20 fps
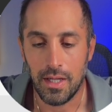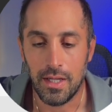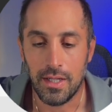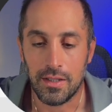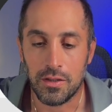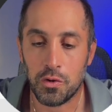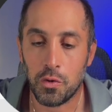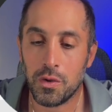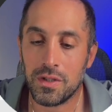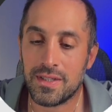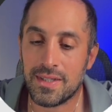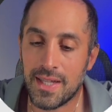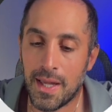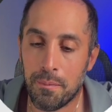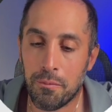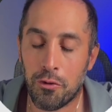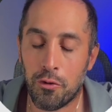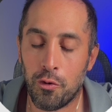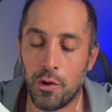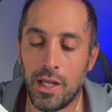So in
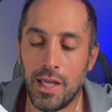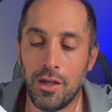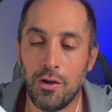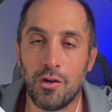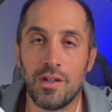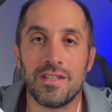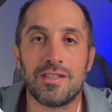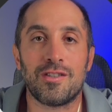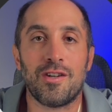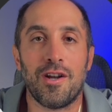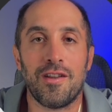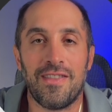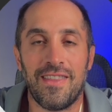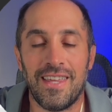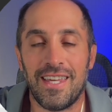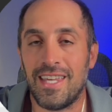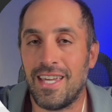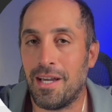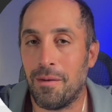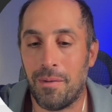step 3, you can start
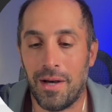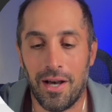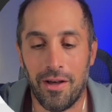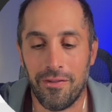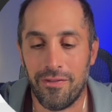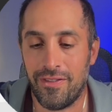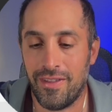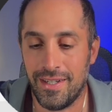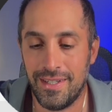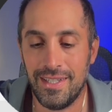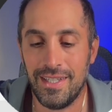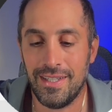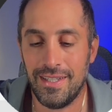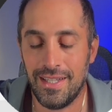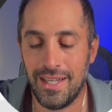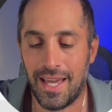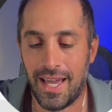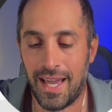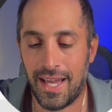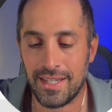thinking about the
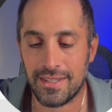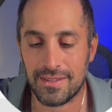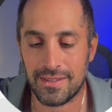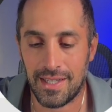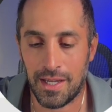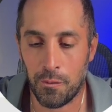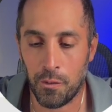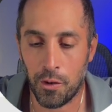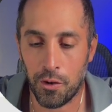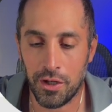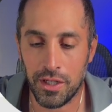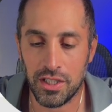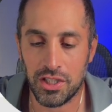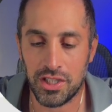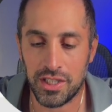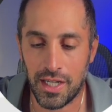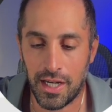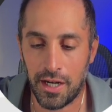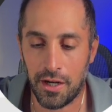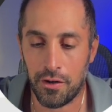DDX, and we already
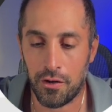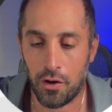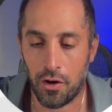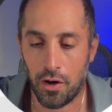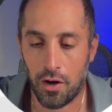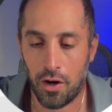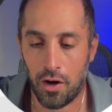shared